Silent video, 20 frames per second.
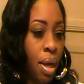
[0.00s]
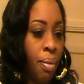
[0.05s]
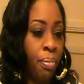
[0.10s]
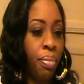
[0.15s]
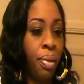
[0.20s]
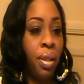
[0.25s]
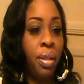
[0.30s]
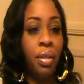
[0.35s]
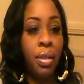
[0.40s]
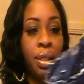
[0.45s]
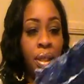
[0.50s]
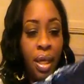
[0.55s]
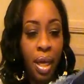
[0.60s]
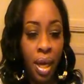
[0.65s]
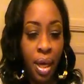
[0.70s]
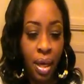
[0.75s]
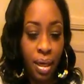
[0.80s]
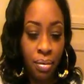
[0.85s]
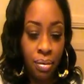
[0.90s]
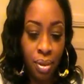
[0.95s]
But it
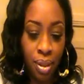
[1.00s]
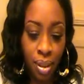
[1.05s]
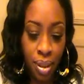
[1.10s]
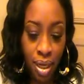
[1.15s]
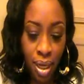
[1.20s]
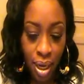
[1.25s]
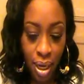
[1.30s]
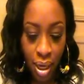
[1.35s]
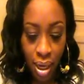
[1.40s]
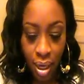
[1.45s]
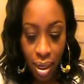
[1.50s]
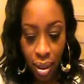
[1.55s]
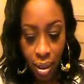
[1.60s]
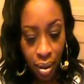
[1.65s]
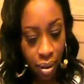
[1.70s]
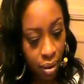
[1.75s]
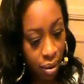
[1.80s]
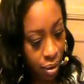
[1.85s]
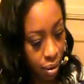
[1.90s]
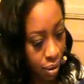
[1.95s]
came today.
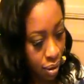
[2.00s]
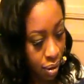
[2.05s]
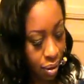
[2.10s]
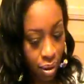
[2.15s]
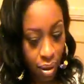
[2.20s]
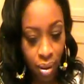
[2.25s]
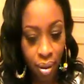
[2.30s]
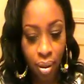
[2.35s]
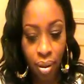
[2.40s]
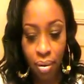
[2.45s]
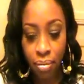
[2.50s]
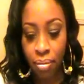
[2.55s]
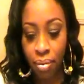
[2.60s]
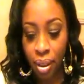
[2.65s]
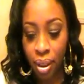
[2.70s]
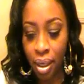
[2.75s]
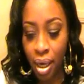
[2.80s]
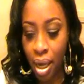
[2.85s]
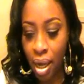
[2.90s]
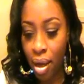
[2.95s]
Um,
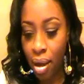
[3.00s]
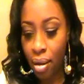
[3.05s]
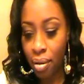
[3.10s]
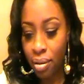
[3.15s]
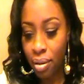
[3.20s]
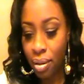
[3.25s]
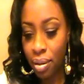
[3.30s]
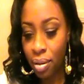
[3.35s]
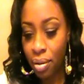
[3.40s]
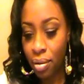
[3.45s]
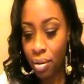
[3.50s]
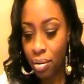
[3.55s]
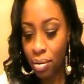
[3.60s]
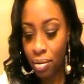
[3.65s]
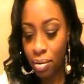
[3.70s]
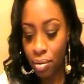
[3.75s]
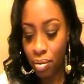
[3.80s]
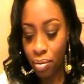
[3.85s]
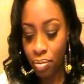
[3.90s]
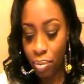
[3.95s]
and I
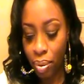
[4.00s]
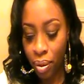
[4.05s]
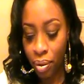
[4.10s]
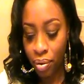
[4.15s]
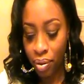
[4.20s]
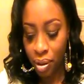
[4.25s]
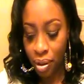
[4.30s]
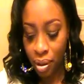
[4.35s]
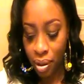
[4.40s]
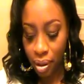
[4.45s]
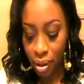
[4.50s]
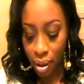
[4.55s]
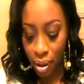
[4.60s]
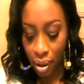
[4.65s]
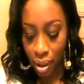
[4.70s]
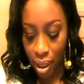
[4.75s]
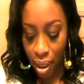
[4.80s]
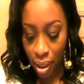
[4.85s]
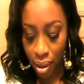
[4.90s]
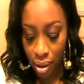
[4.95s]
also purchased
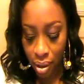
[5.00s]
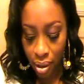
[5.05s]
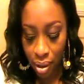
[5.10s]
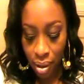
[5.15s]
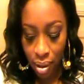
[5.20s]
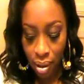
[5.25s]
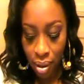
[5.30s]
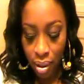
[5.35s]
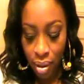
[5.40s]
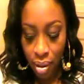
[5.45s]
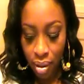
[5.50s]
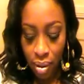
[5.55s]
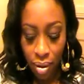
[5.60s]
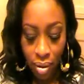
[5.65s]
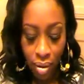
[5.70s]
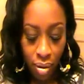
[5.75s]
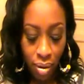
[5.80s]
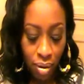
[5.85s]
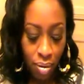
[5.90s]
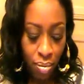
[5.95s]
that
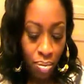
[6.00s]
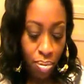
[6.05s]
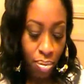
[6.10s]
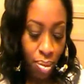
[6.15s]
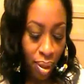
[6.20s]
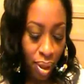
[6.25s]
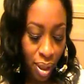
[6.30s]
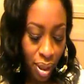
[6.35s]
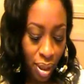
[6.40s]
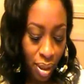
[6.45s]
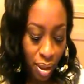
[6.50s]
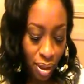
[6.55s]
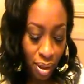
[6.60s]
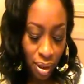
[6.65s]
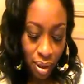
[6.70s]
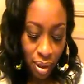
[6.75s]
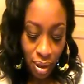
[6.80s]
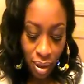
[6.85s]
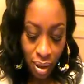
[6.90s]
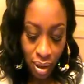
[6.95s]

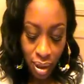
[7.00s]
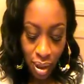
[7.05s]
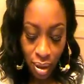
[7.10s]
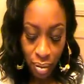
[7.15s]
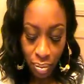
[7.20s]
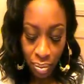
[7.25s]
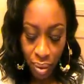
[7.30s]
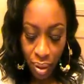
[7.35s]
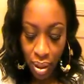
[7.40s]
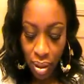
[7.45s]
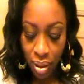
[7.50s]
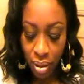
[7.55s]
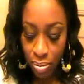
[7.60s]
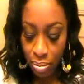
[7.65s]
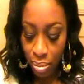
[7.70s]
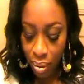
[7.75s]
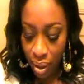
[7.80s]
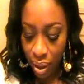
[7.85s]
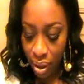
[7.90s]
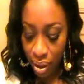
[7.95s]
blush, 10-piece
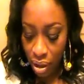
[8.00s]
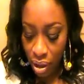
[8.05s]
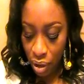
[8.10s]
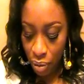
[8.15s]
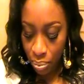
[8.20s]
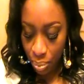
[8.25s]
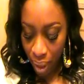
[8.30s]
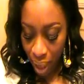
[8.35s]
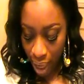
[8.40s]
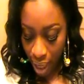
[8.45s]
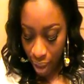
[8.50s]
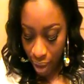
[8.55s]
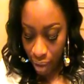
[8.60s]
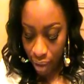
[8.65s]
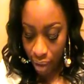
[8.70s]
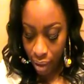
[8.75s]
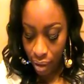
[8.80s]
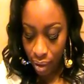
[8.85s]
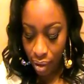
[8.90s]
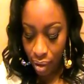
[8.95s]
blush
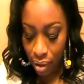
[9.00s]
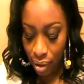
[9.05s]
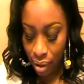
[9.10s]
palette.